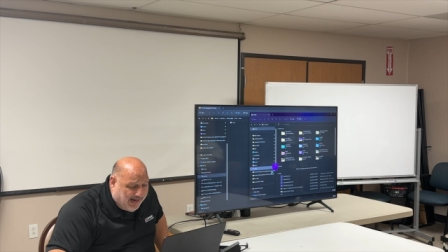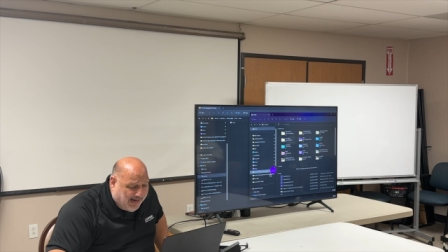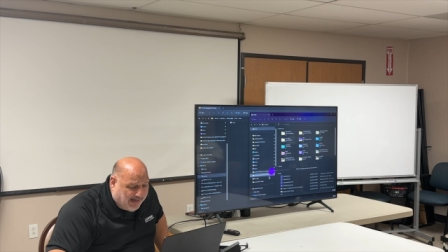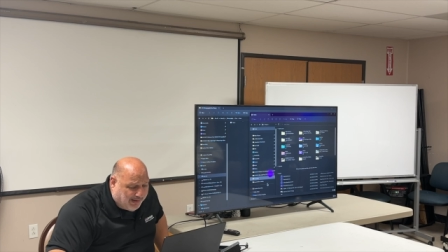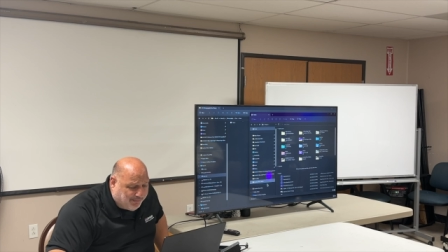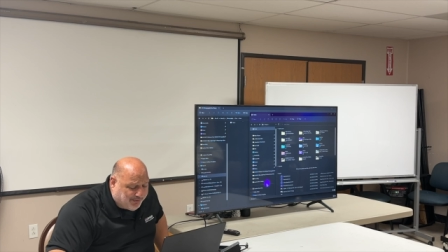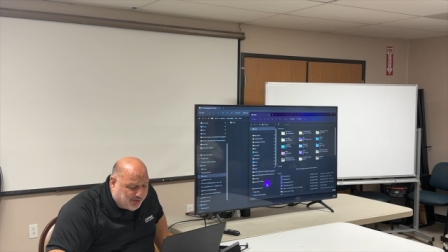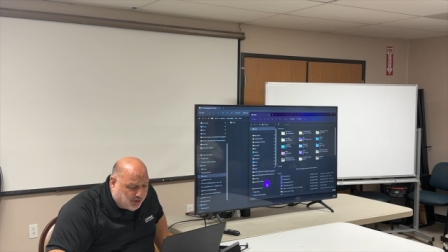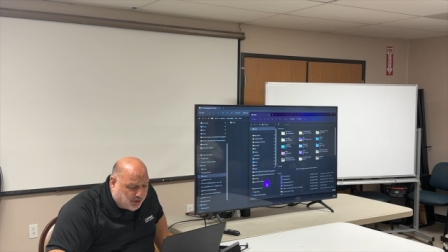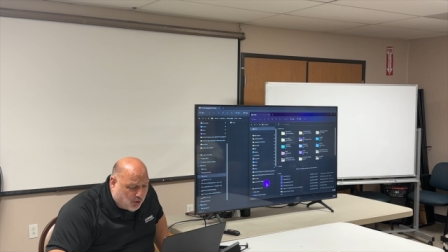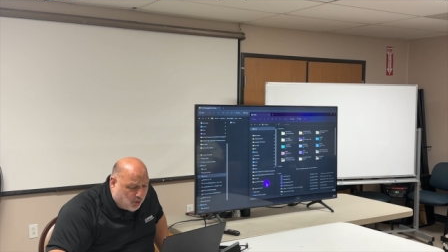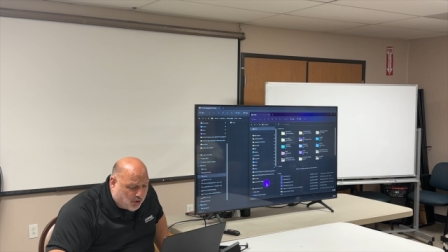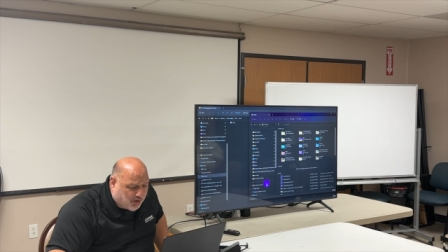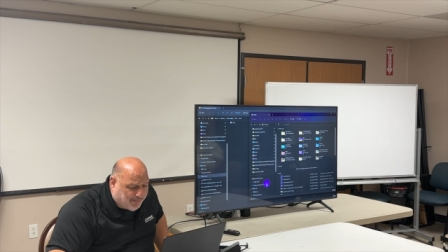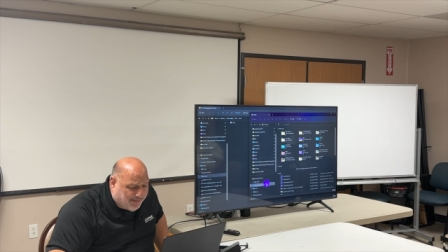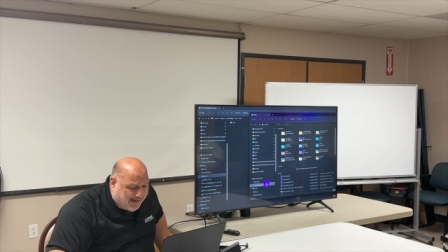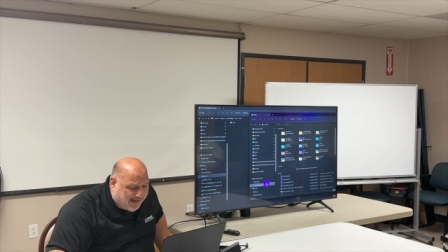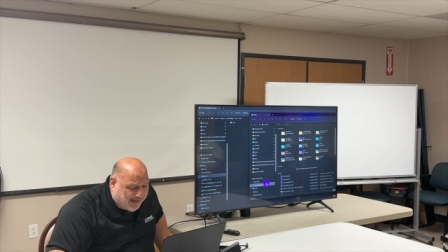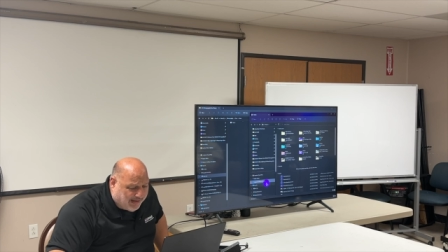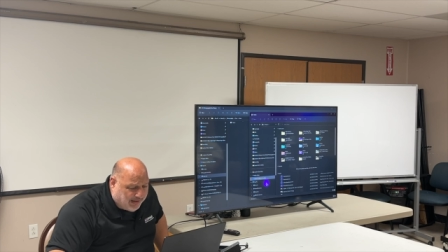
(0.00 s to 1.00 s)
And I'm going to go to
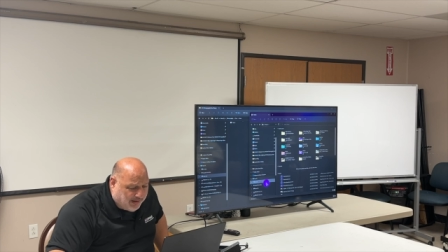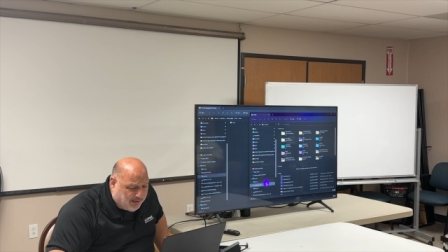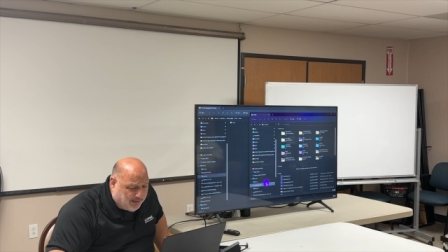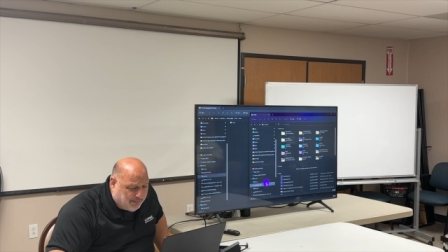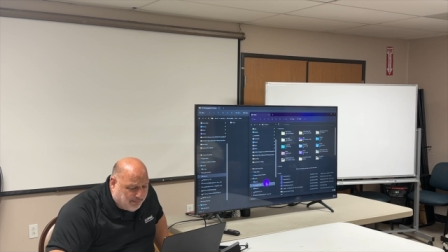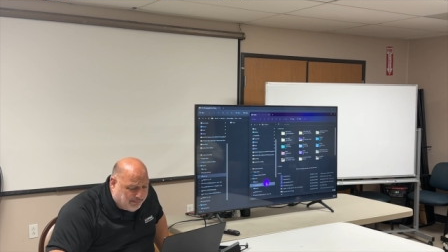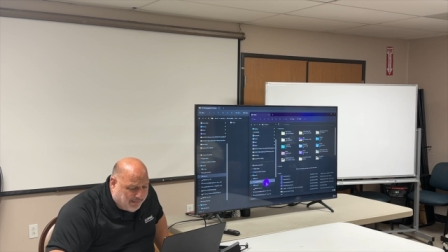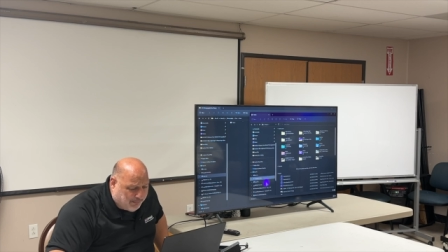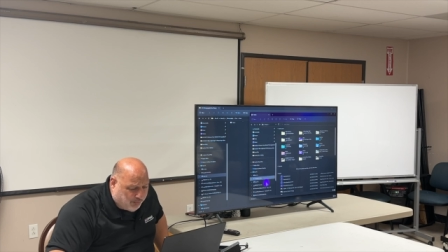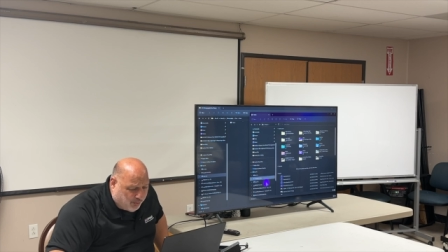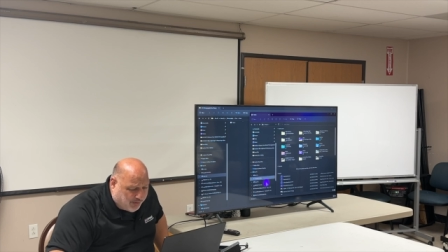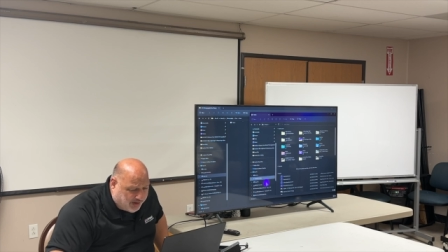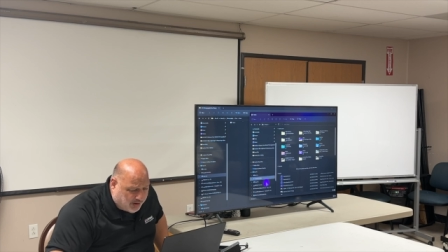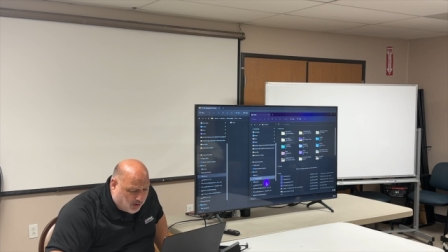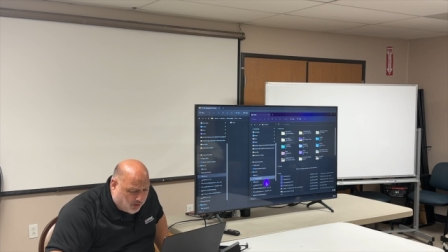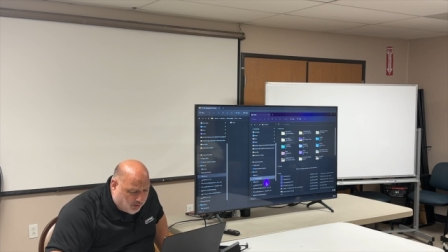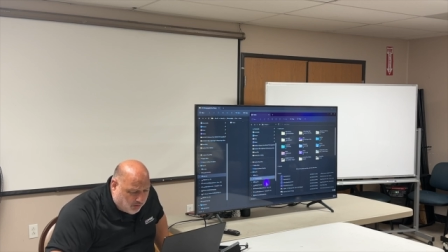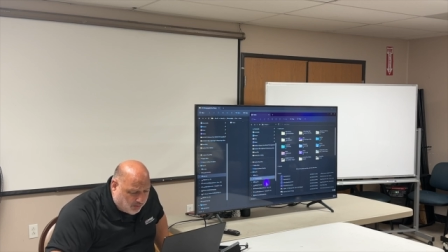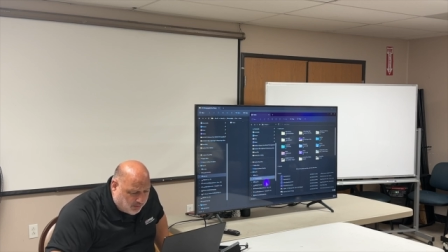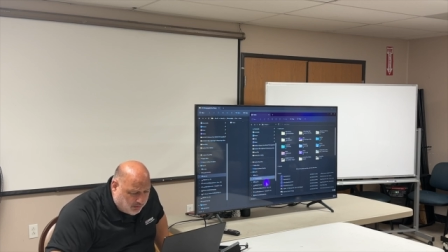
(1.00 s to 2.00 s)
my memory
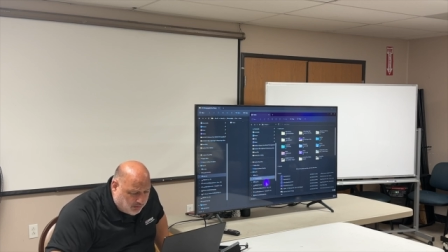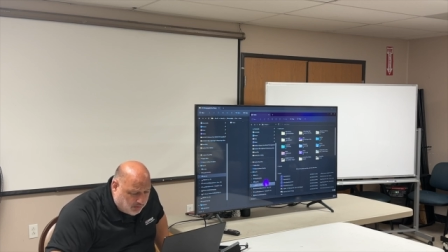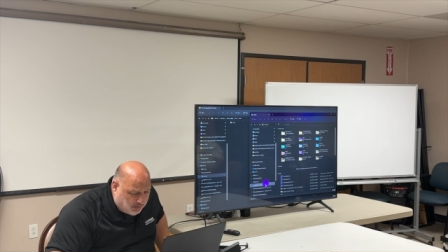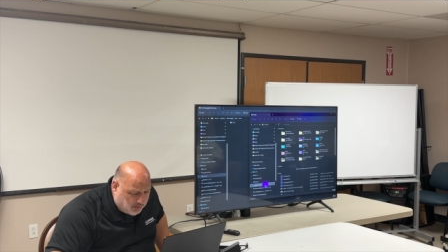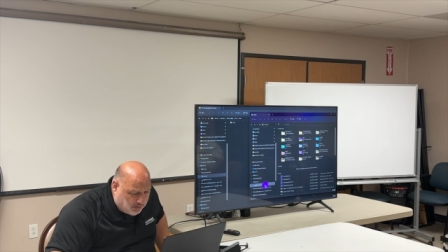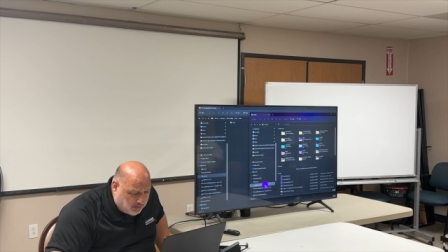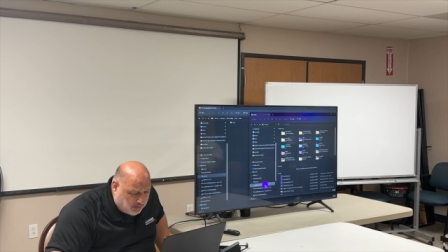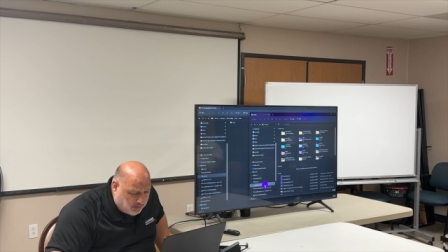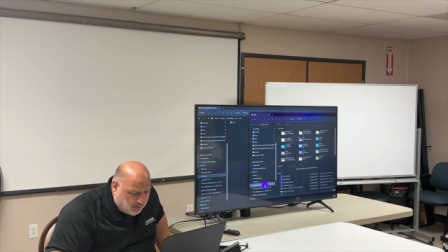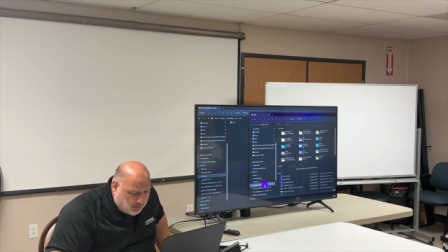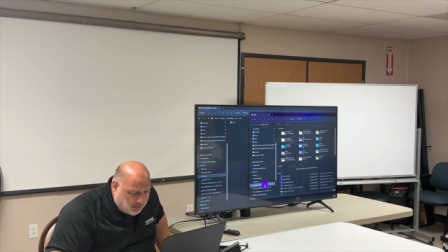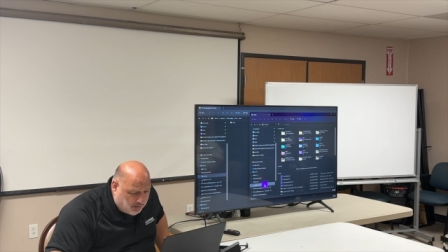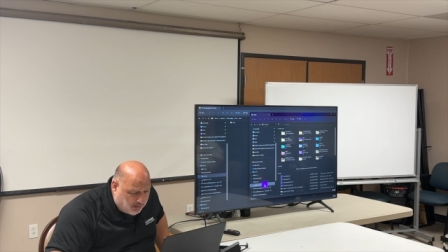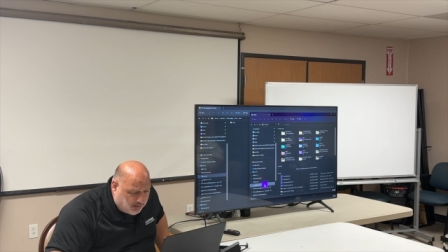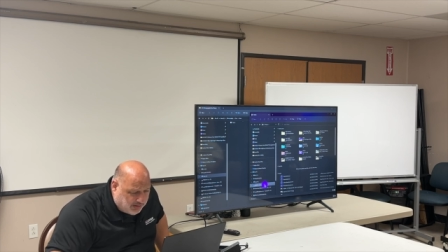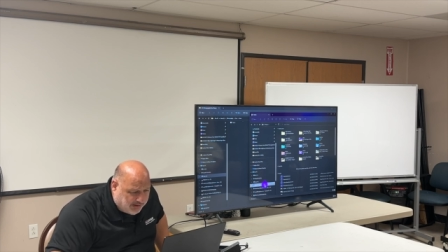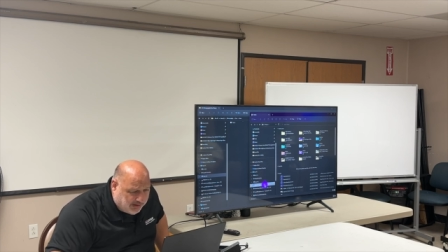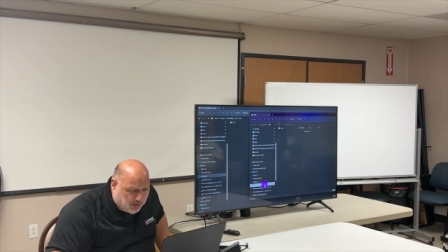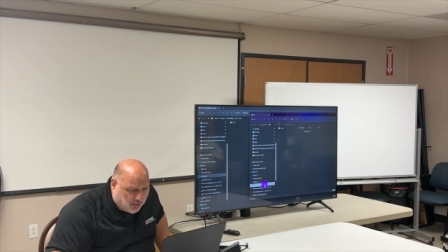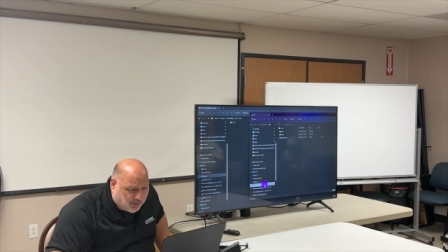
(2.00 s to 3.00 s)
card.
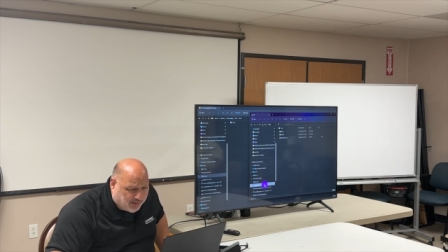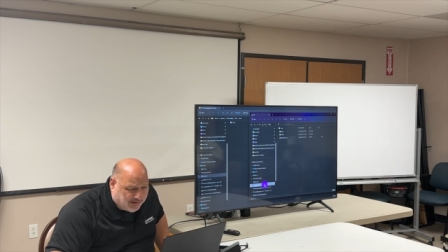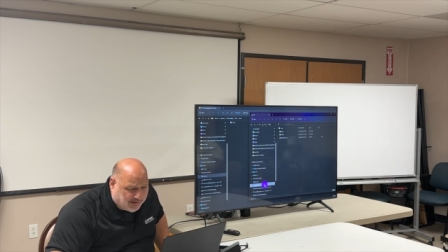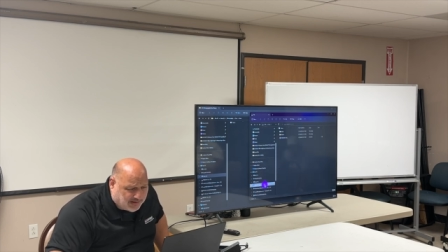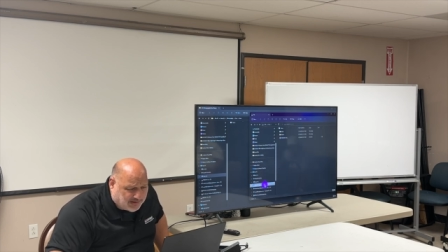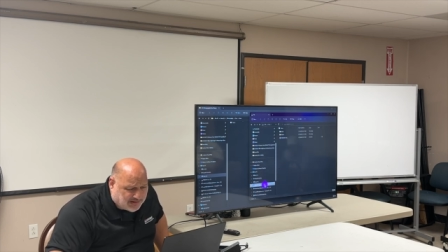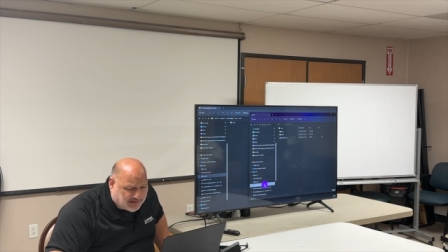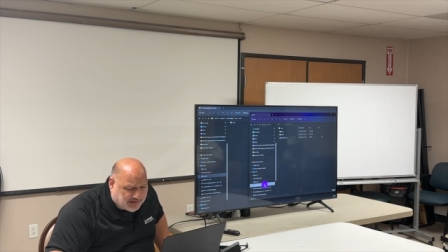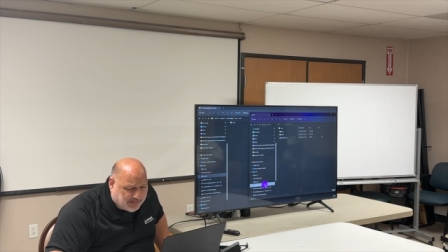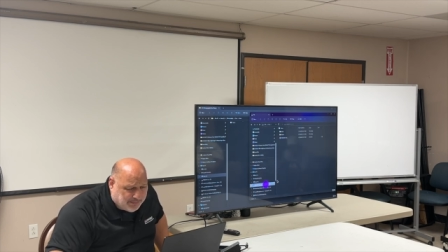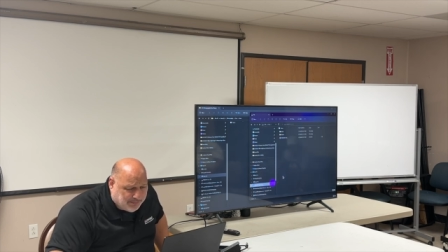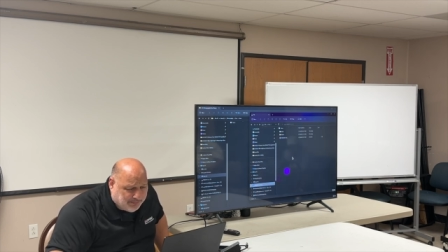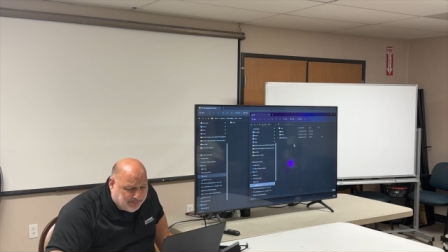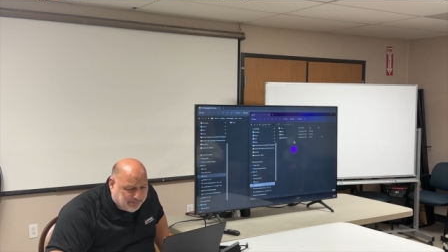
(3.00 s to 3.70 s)
Here it is.